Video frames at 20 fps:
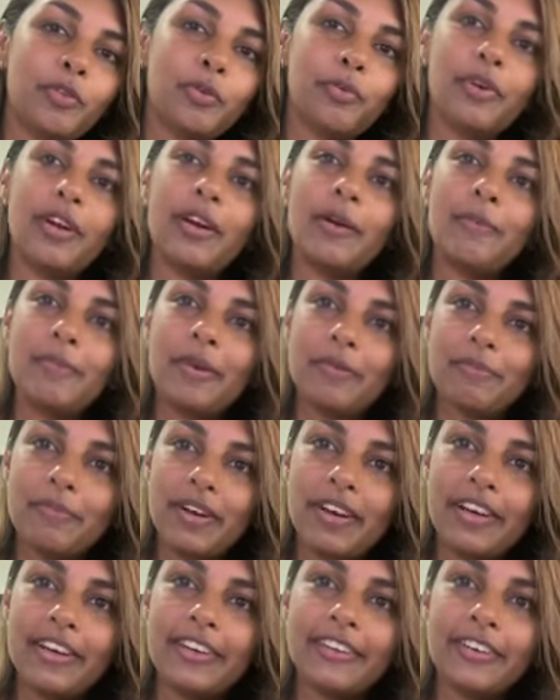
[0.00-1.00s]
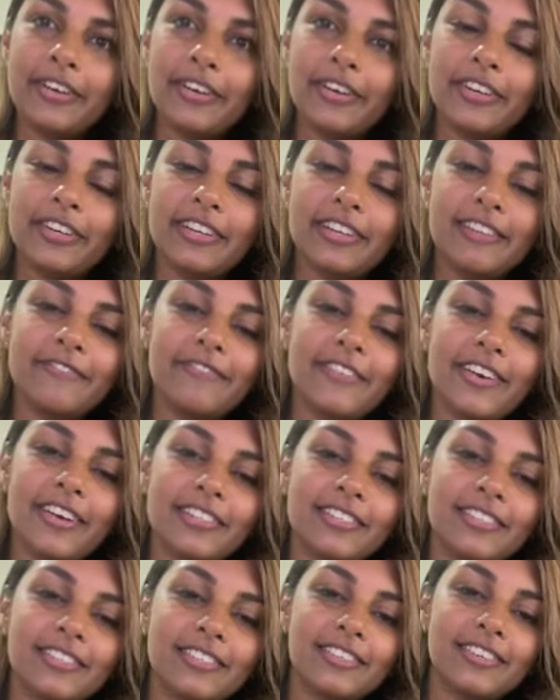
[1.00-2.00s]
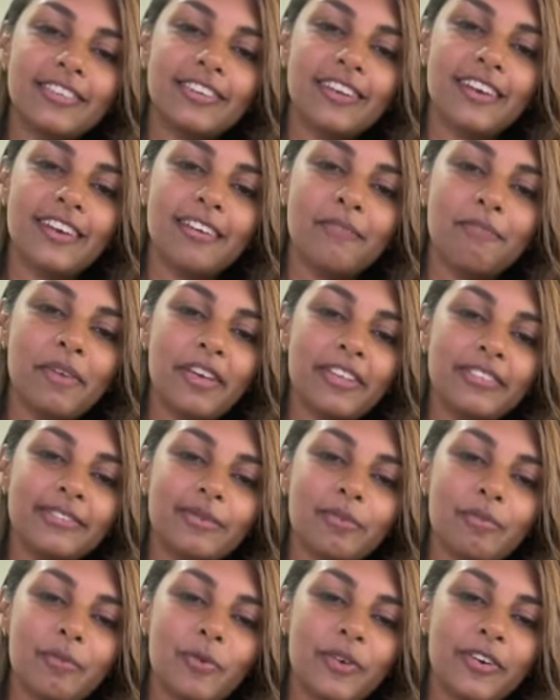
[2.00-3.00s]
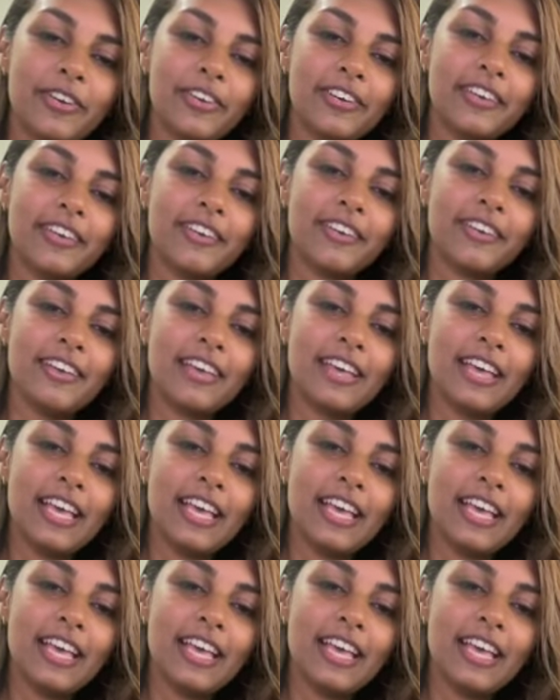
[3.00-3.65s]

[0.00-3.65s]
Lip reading: where I met my current investor and main supporter.